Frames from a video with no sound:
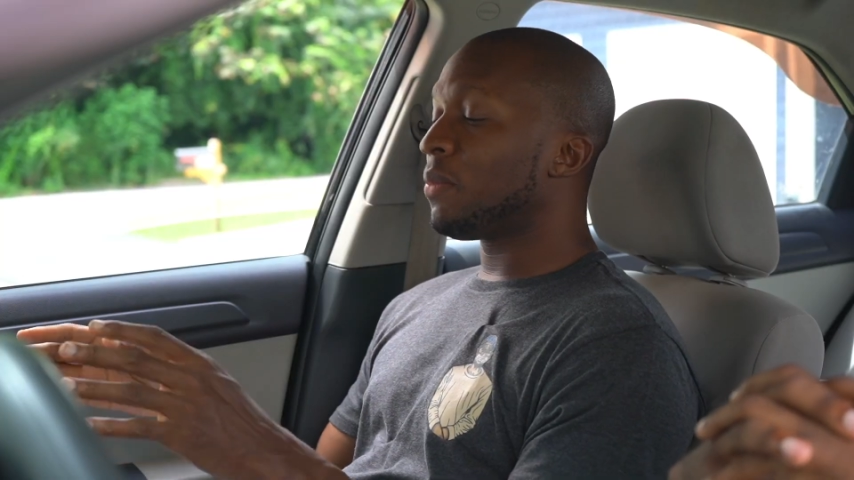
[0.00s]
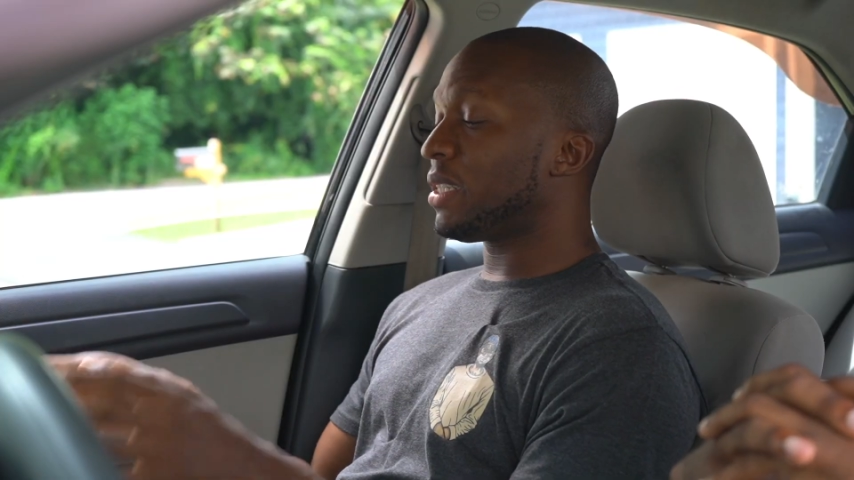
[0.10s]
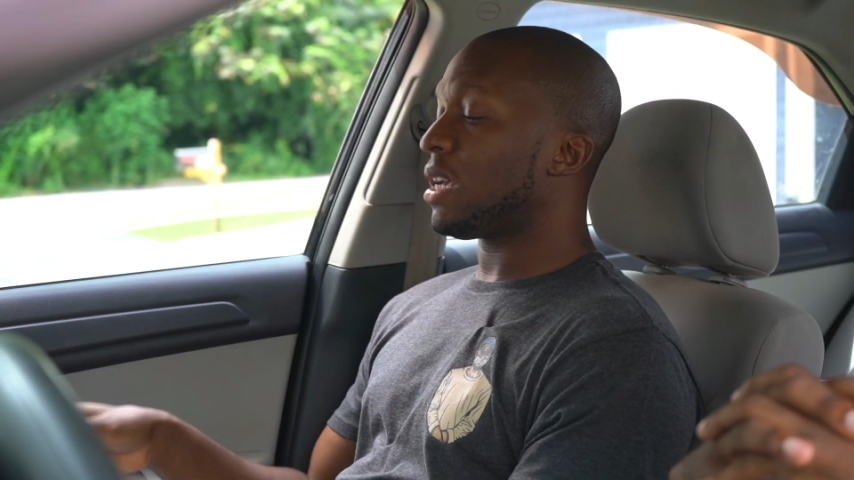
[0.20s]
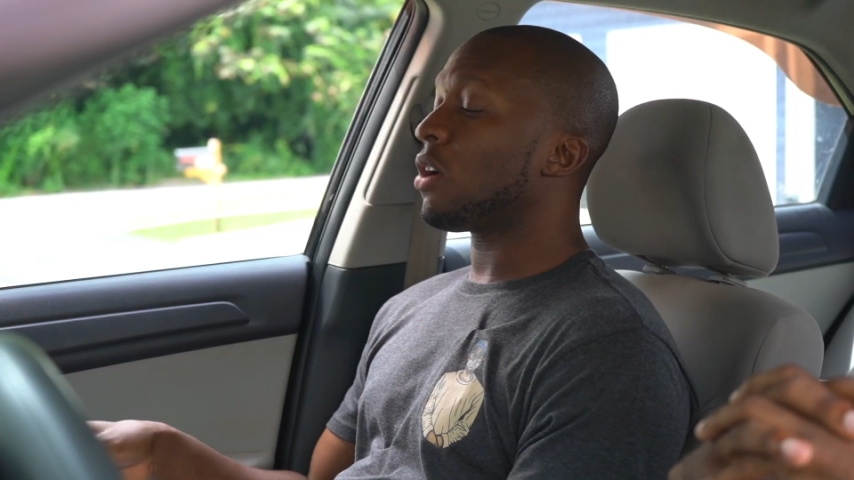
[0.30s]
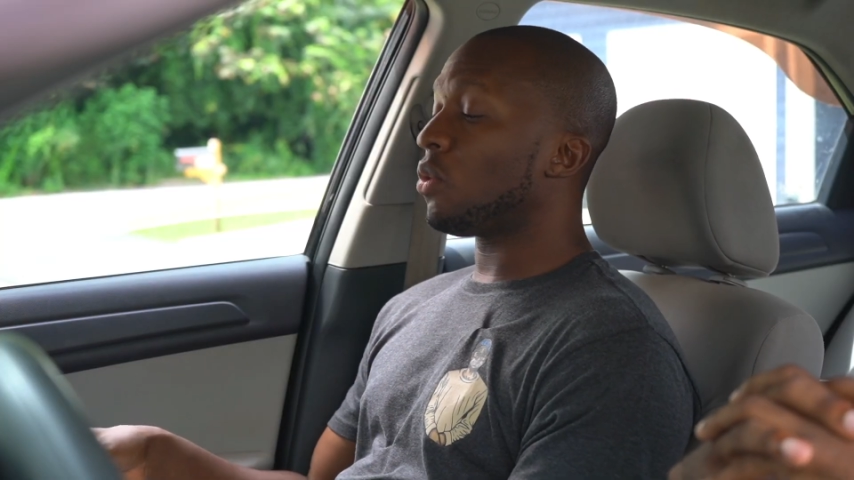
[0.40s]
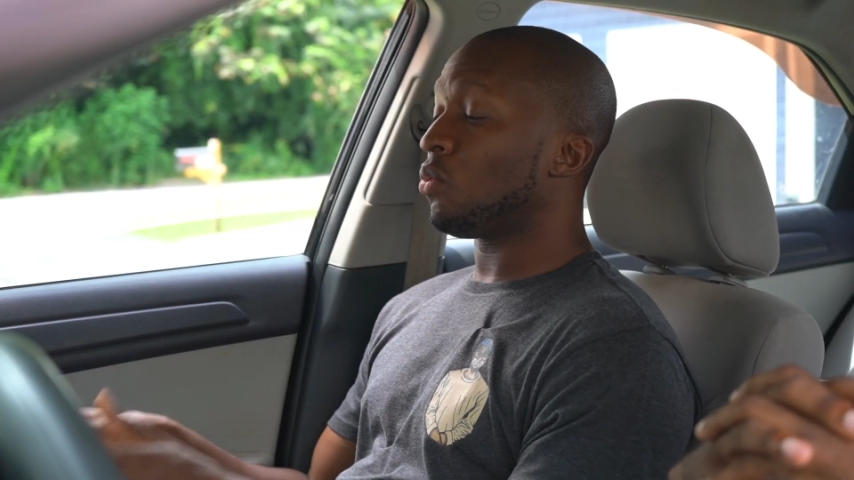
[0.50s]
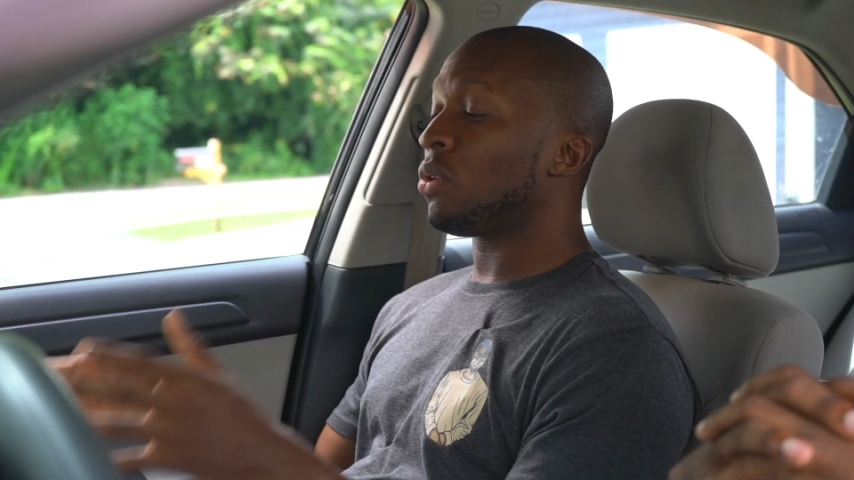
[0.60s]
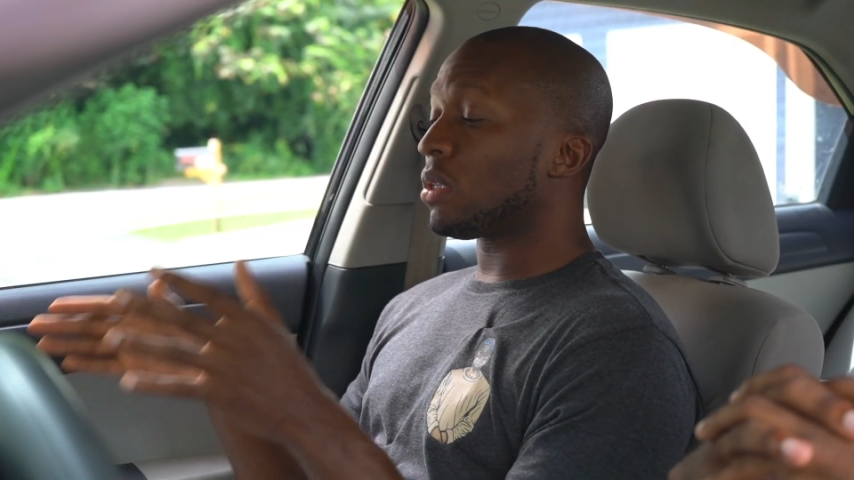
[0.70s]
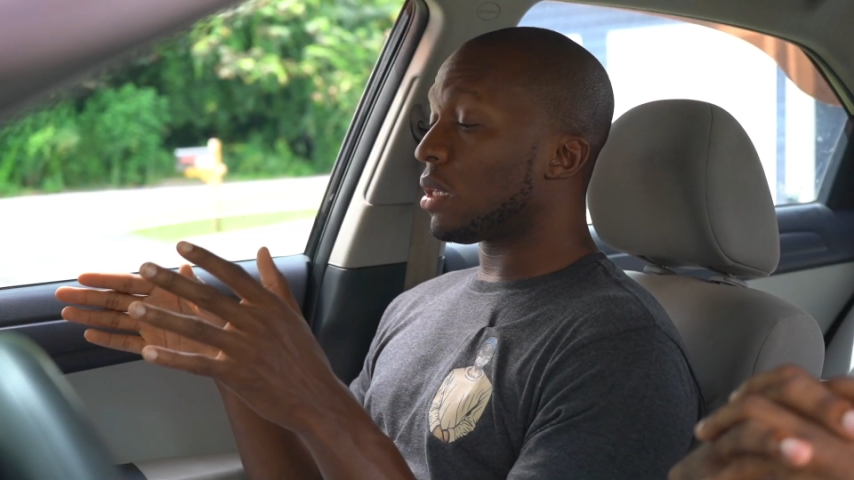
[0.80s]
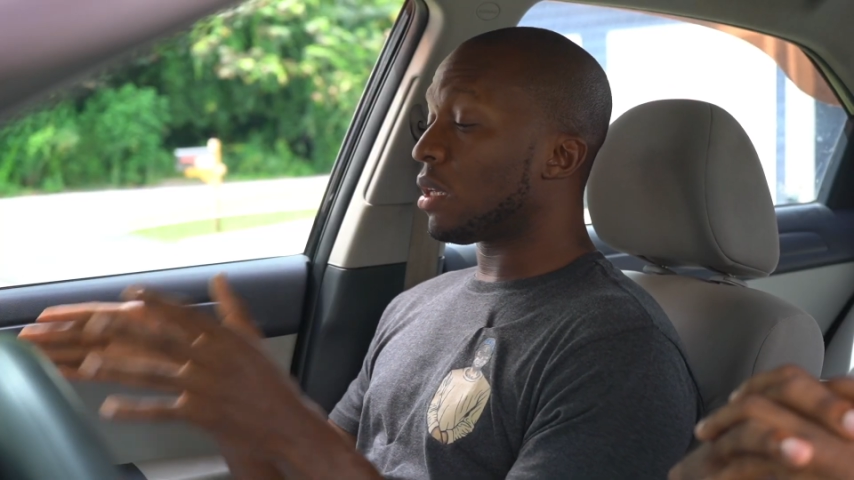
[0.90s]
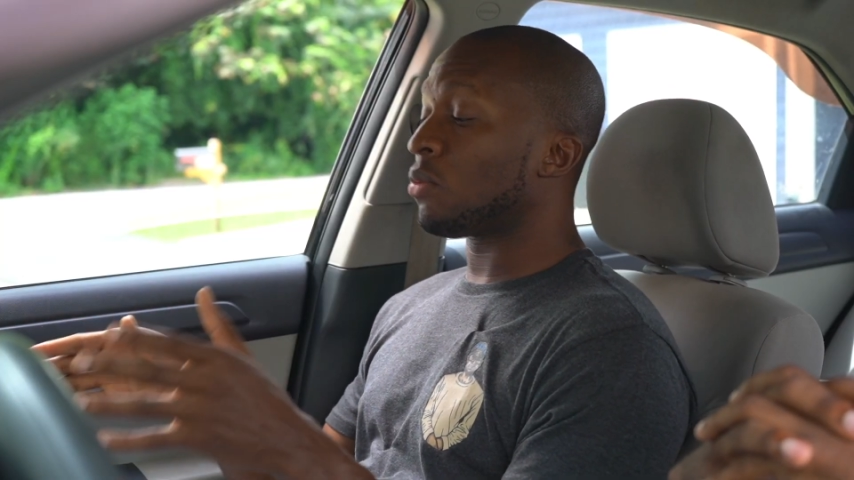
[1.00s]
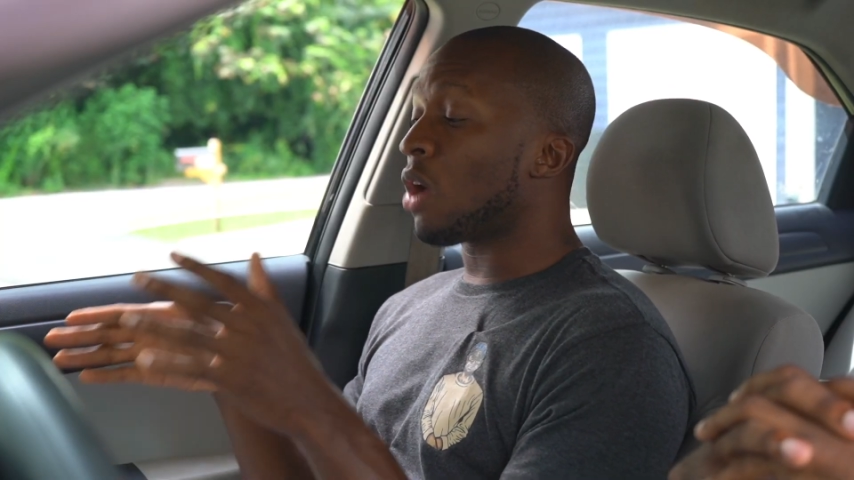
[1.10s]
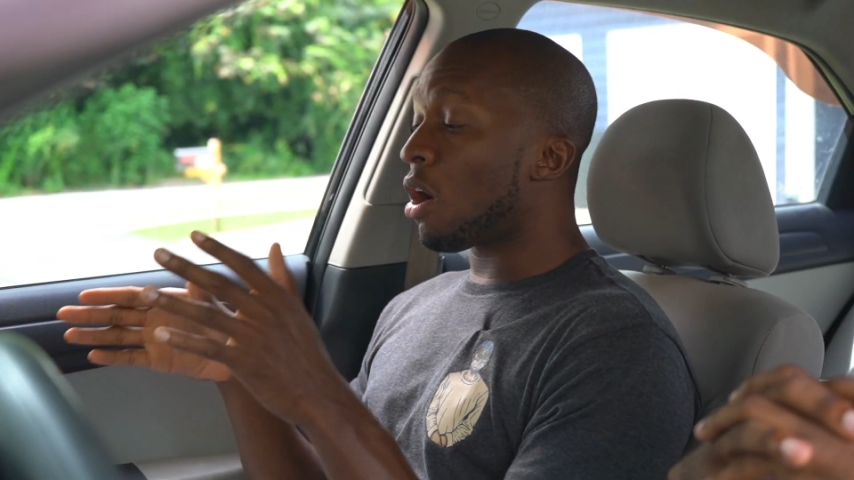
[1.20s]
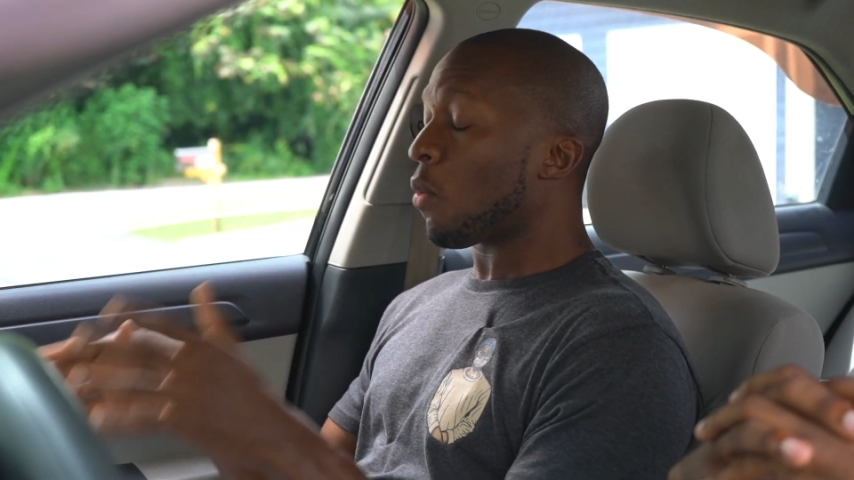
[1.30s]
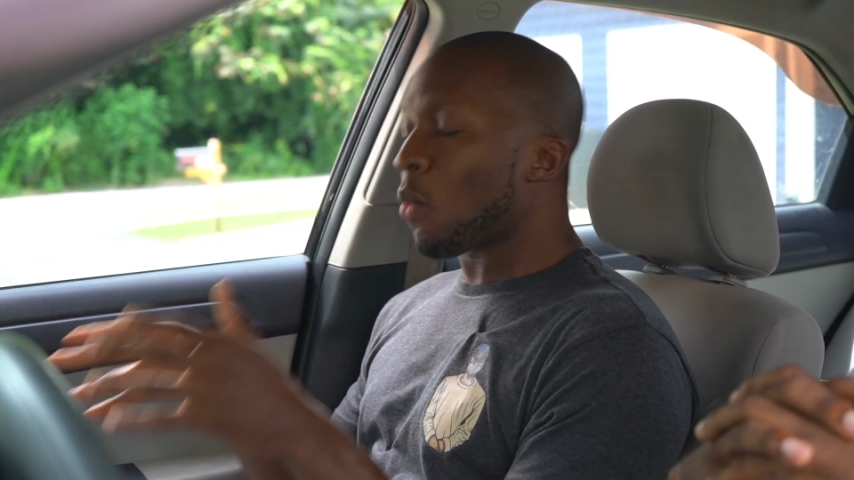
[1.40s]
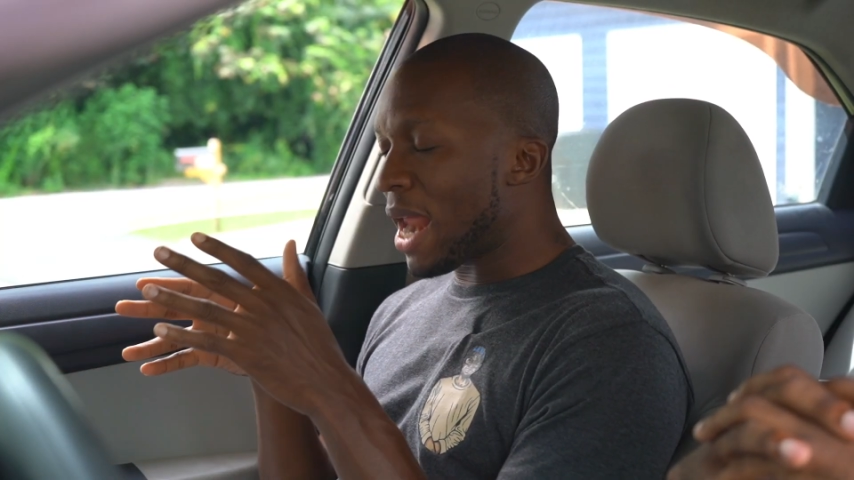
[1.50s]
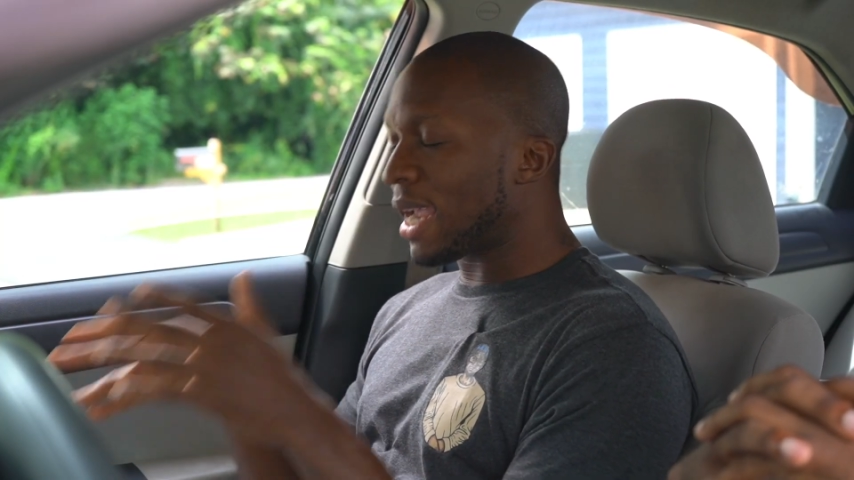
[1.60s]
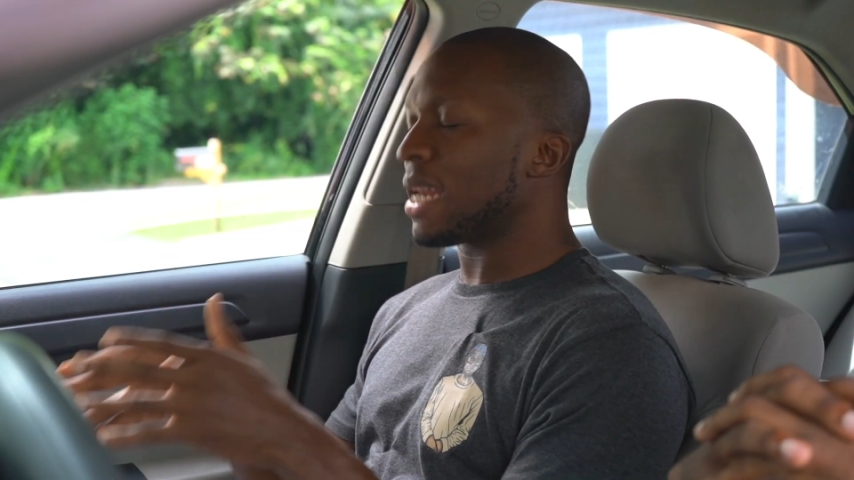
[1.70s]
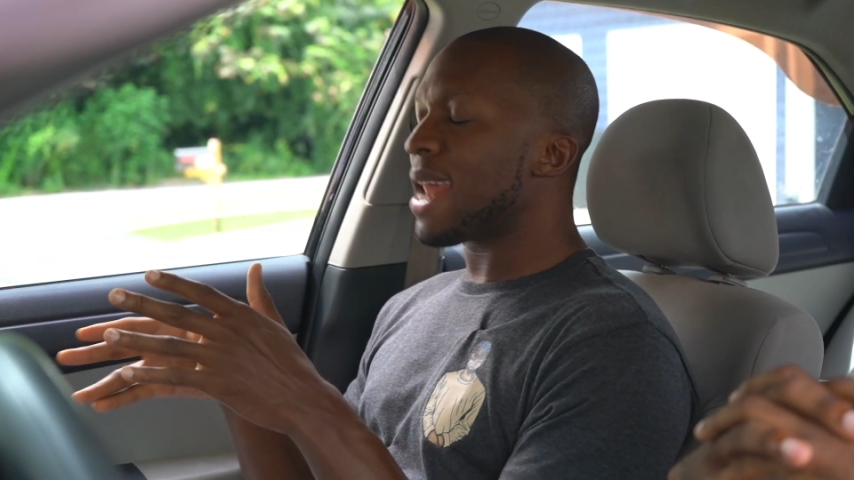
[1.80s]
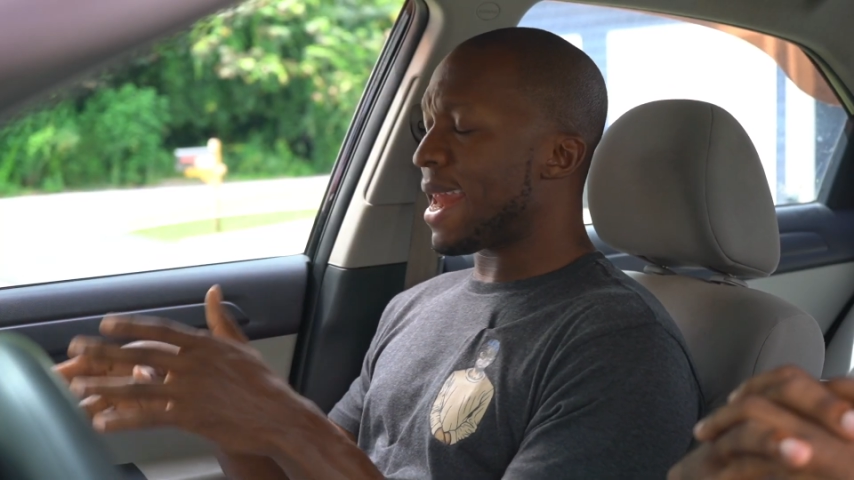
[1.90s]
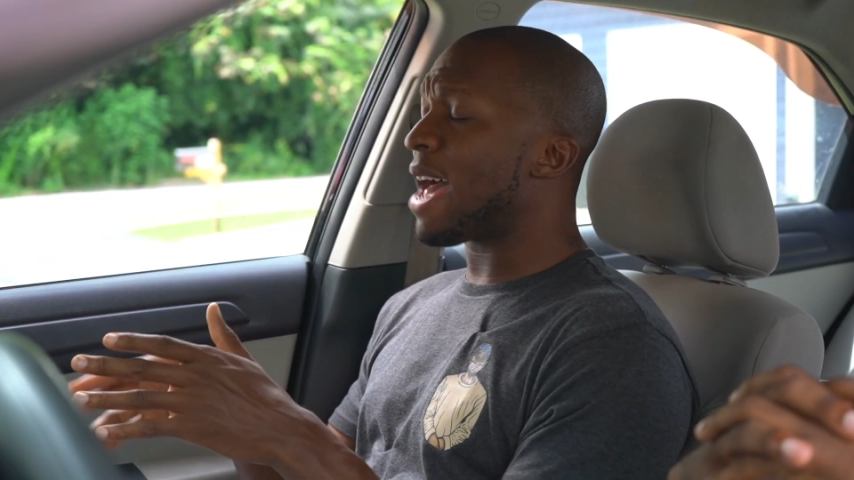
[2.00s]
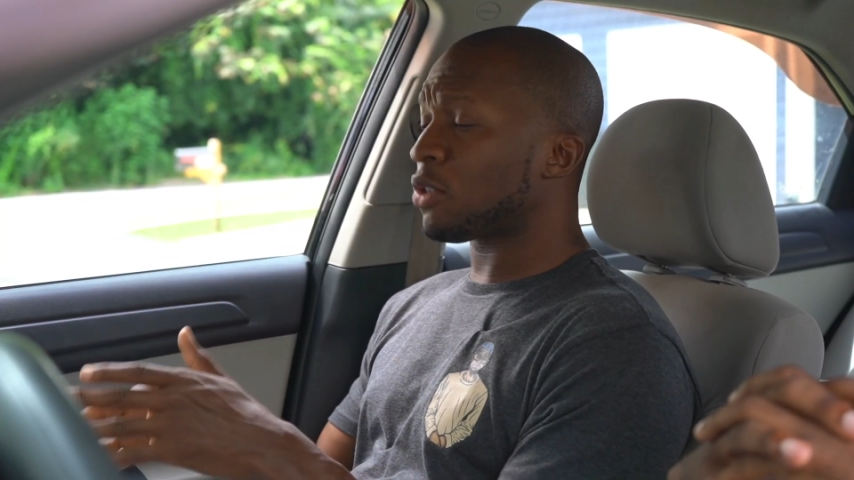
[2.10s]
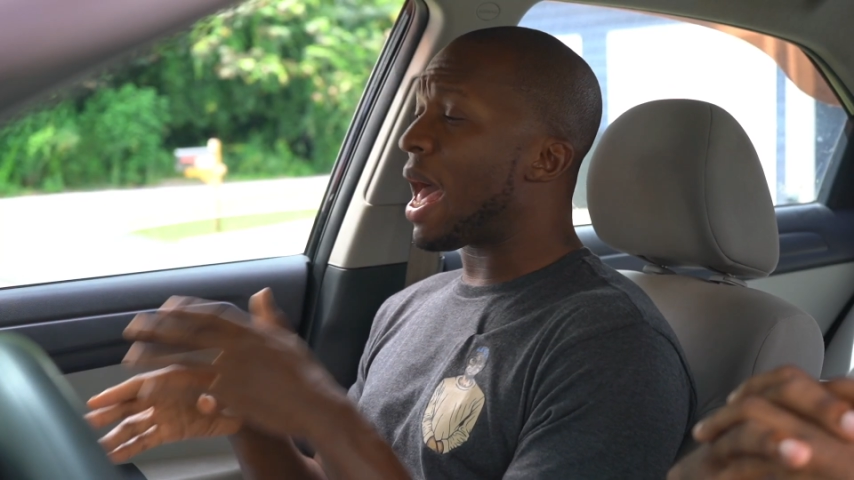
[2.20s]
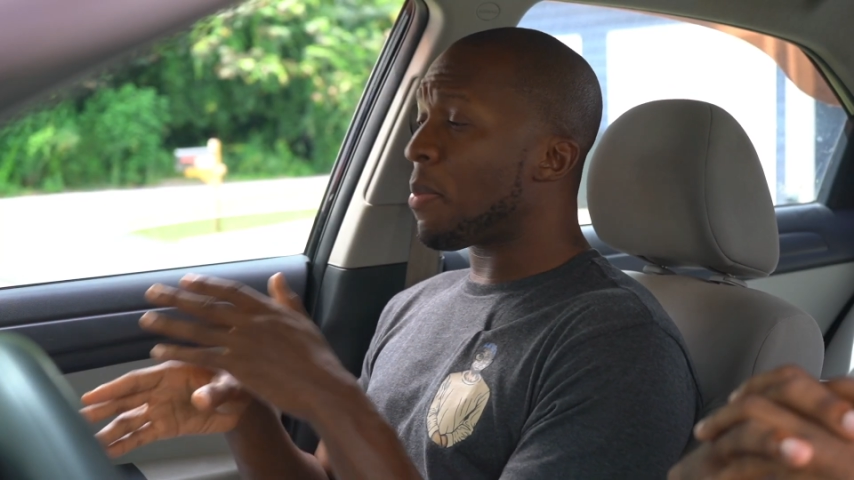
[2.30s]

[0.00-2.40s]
let me tell you, you, dog, when I get in that house,